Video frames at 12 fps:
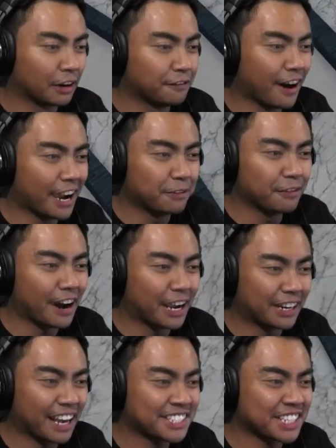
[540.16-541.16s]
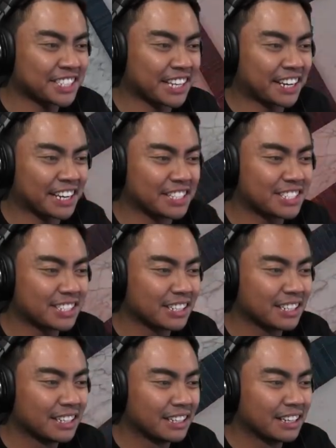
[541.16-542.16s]
I'm gonna vine, vine. You got right, six freezing,
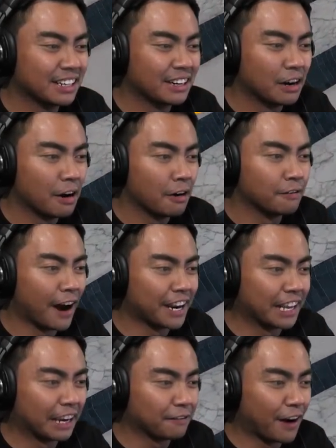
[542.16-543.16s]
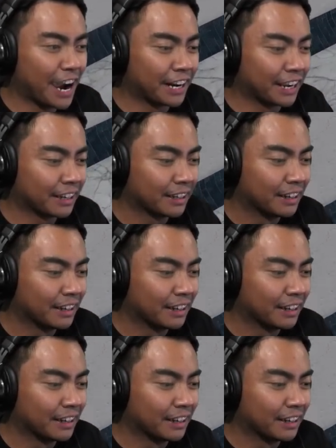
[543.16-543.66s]
seconds. Freezing. Vining, I'm vining.